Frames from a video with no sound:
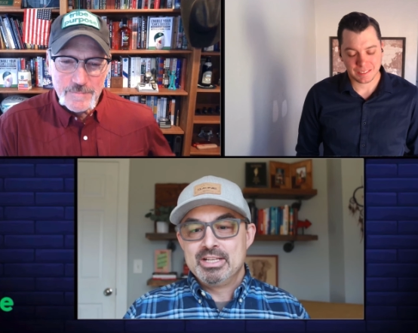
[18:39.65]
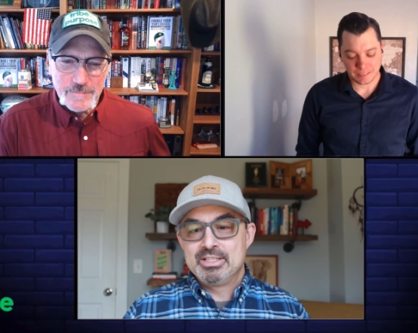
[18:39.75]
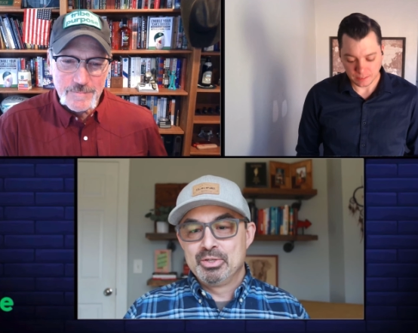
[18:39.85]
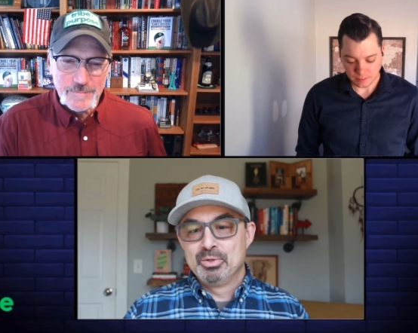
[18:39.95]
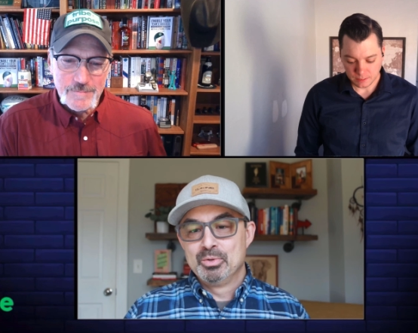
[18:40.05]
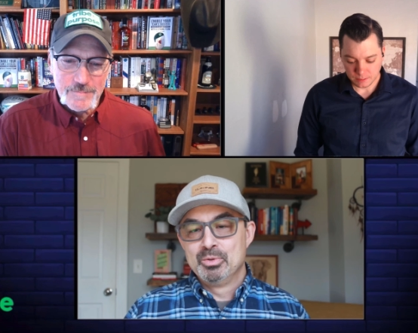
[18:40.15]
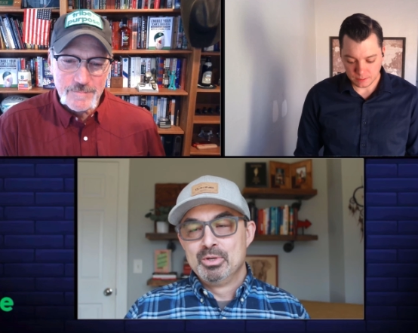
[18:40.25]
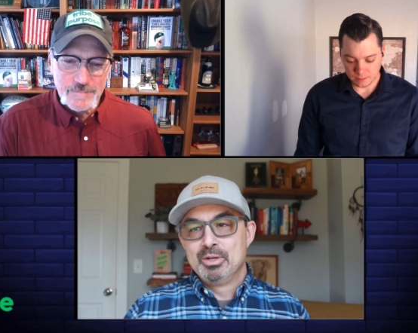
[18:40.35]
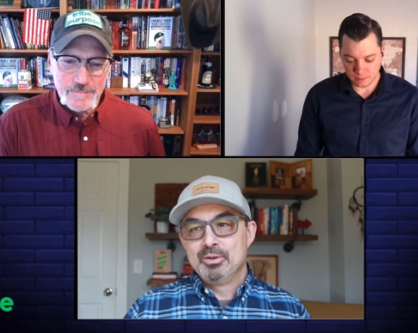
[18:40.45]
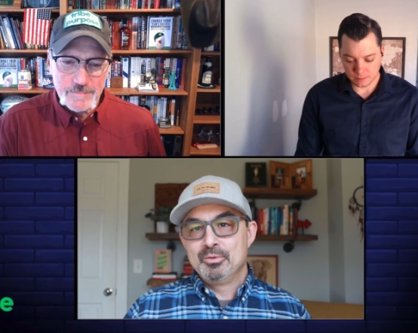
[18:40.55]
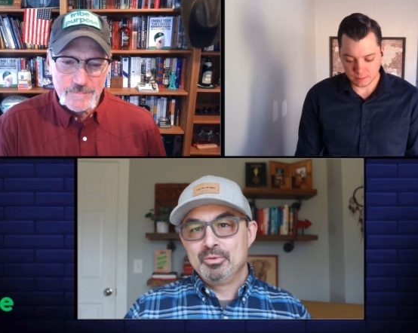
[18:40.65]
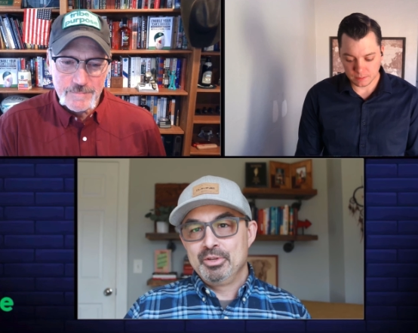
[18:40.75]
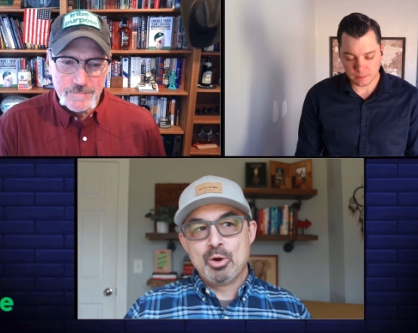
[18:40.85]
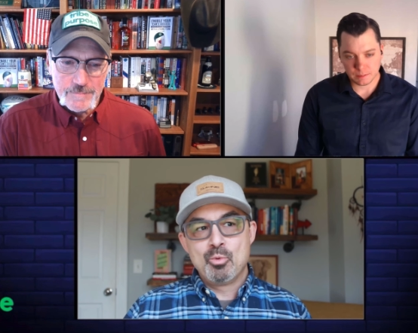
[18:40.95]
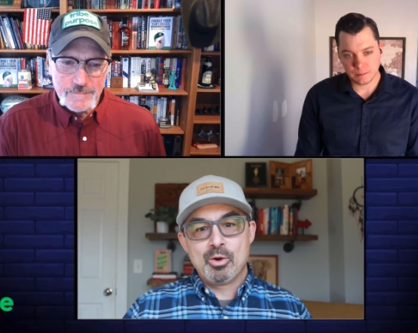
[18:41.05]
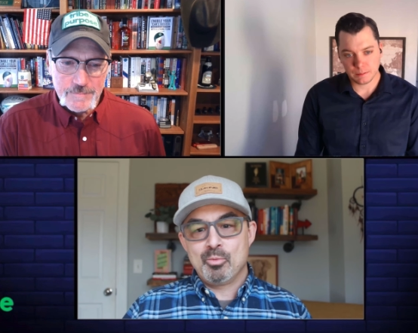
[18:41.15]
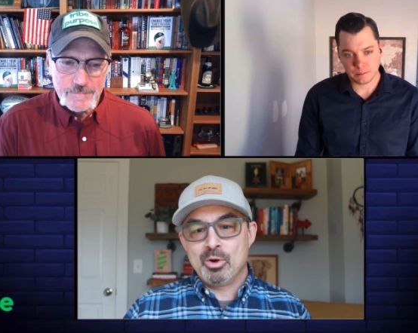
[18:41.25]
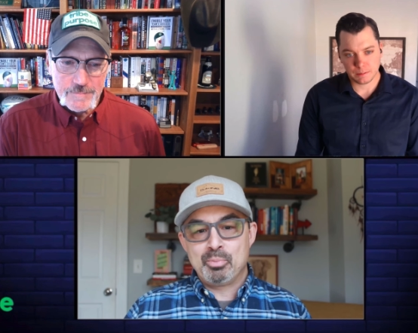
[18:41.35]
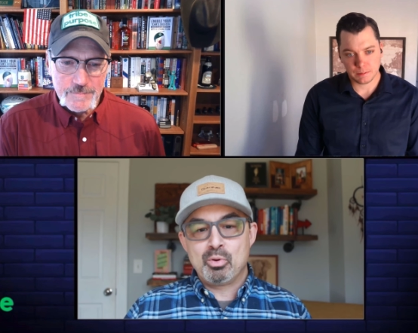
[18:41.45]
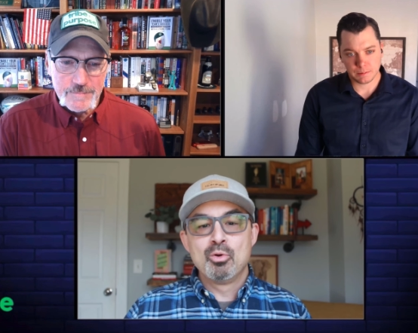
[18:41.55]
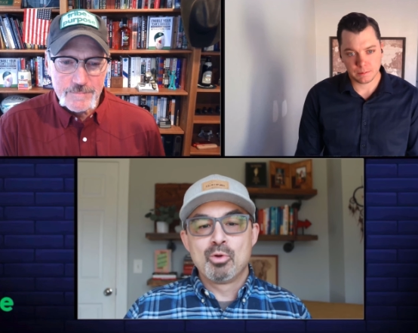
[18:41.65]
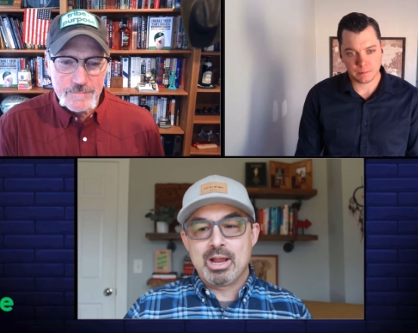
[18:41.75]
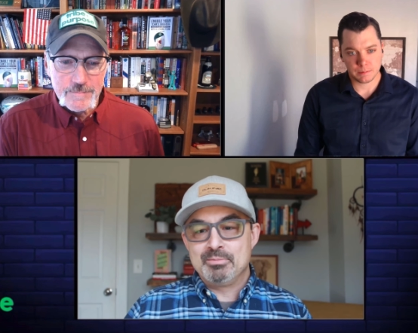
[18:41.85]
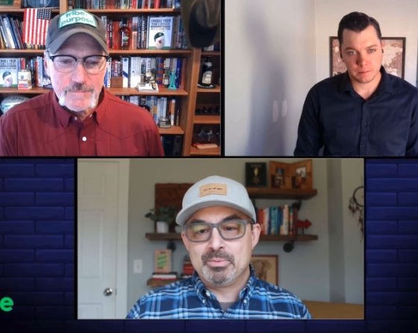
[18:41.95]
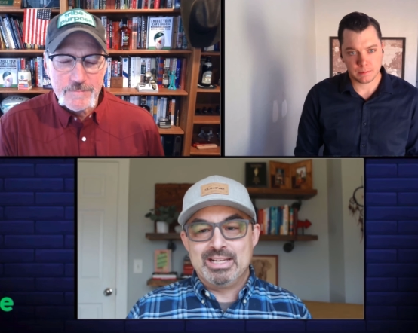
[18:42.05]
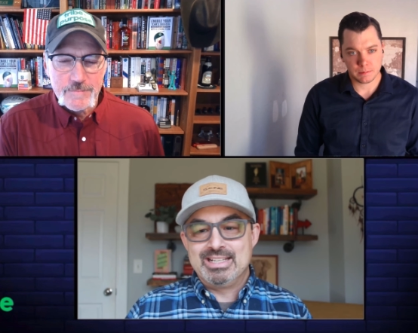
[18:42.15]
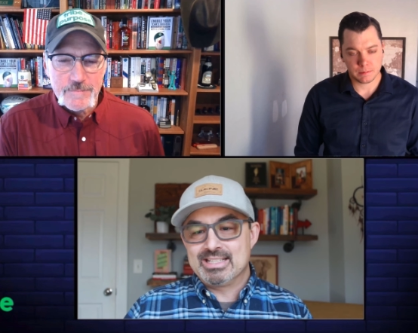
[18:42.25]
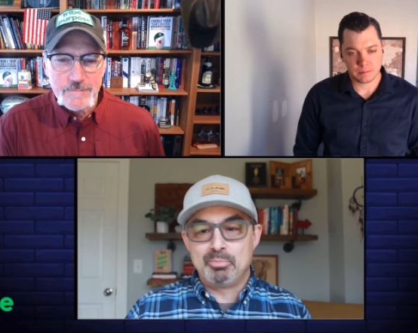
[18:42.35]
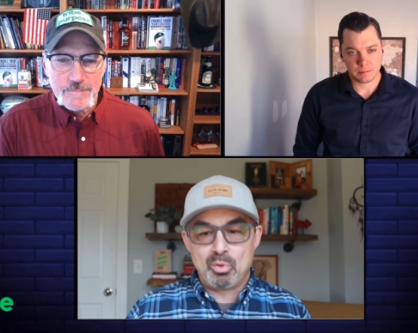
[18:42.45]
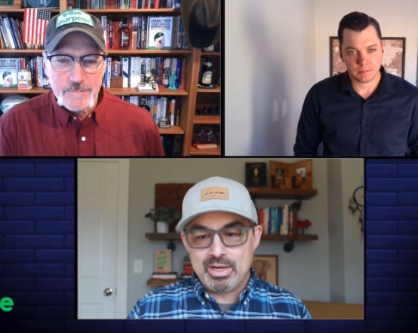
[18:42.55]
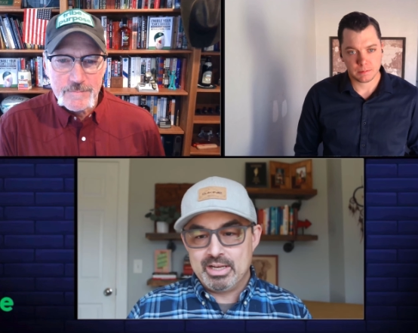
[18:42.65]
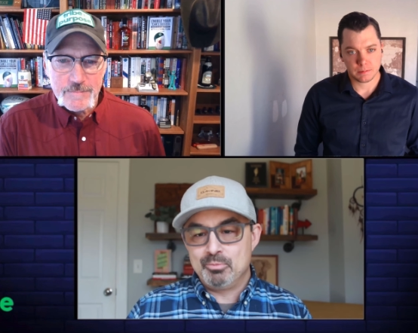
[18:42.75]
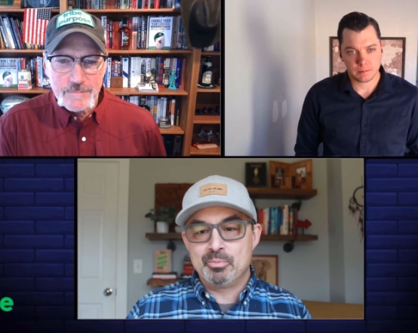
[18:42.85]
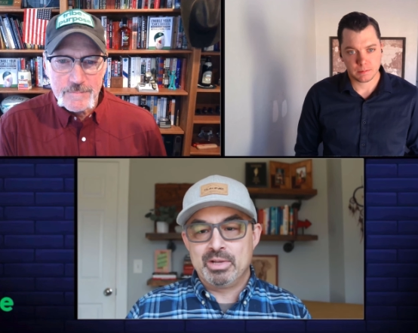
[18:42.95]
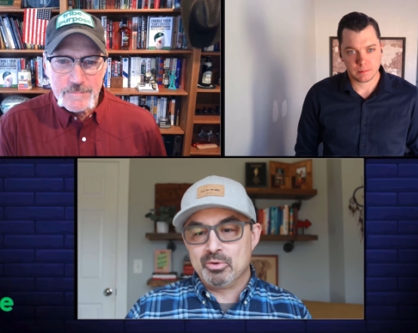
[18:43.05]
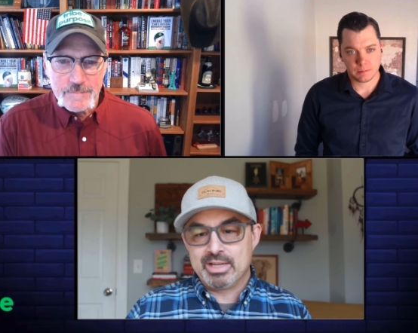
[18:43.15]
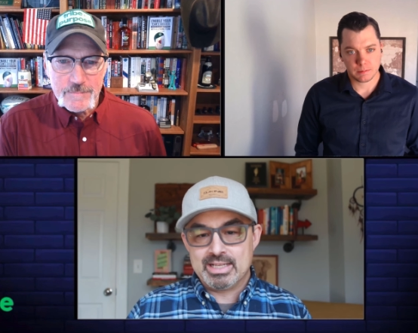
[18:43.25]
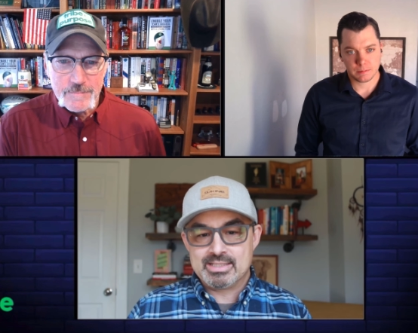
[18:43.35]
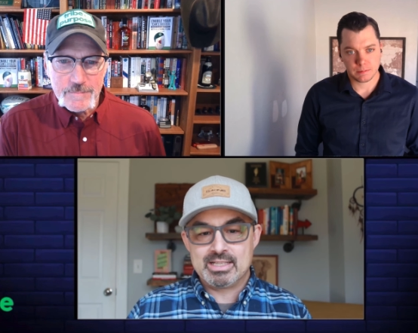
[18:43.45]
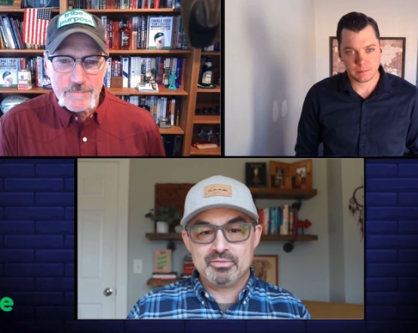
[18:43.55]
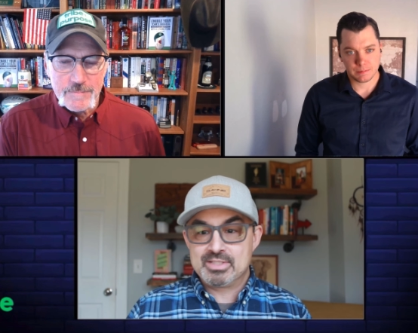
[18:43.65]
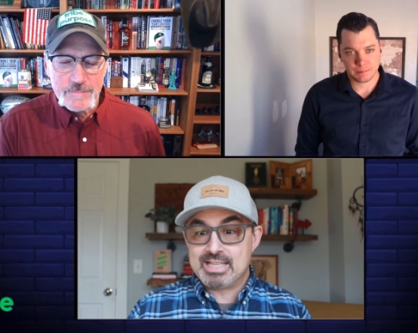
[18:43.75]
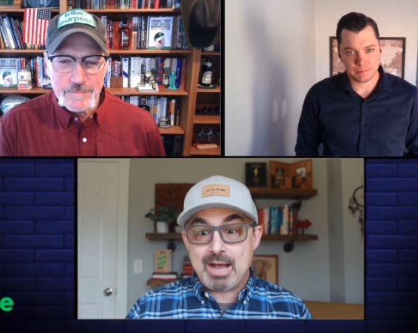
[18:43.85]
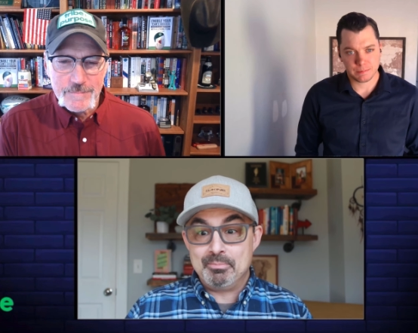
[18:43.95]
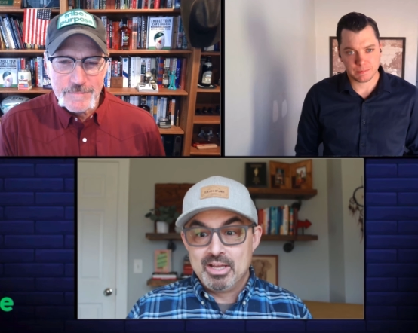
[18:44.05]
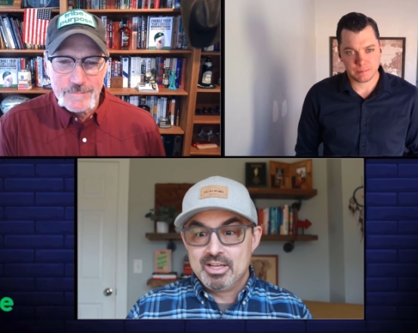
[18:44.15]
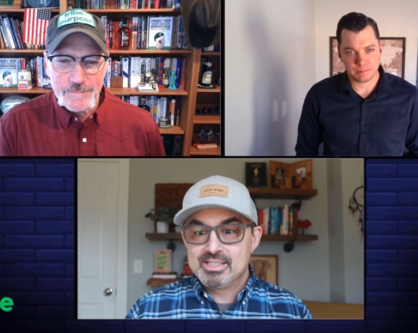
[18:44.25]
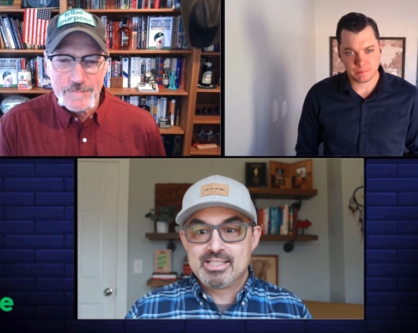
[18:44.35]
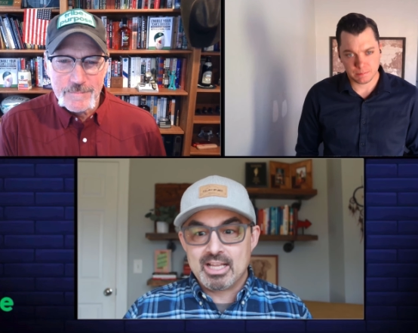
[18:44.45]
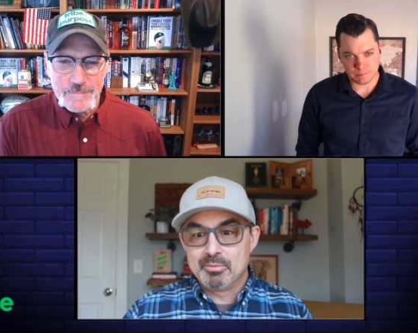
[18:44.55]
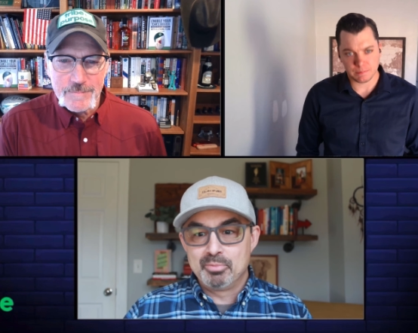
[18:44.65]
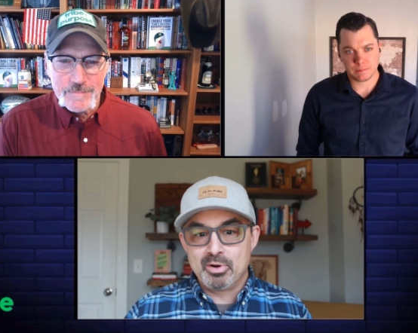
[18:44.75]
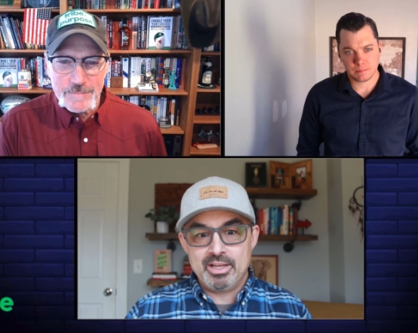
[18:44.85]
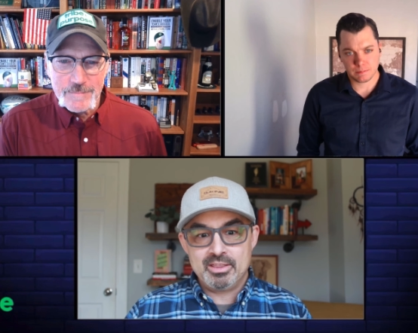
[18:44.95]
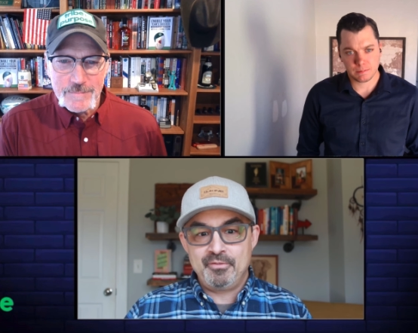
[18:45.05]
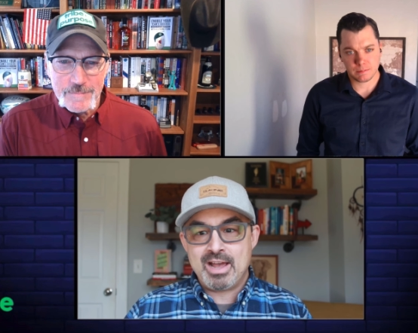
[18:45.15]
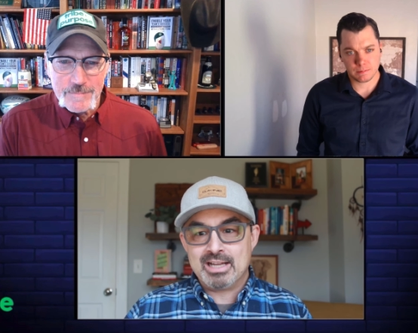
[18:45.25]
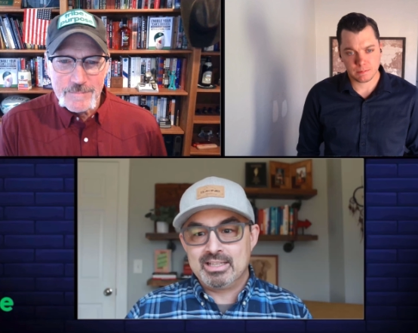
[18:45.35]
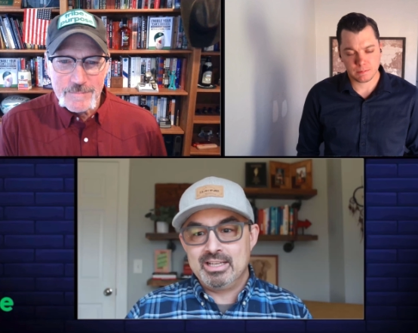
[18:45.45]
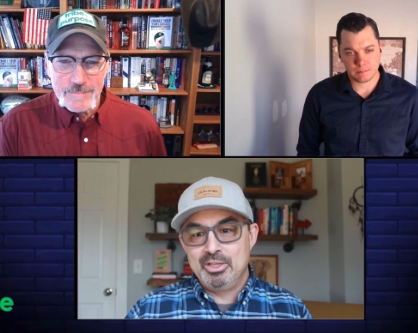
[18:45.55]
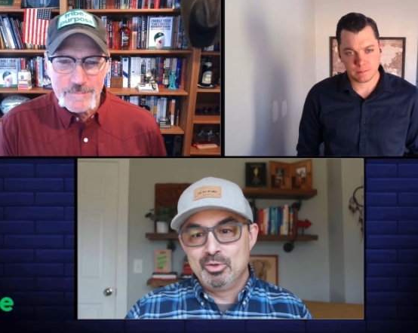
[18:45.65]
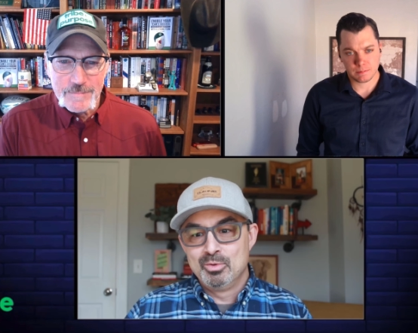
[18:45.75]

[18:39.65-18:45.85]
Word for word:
Speaker 1: to you know we're, we're programmed to be disappointed when we don't get stuff stop celebrate the fact that you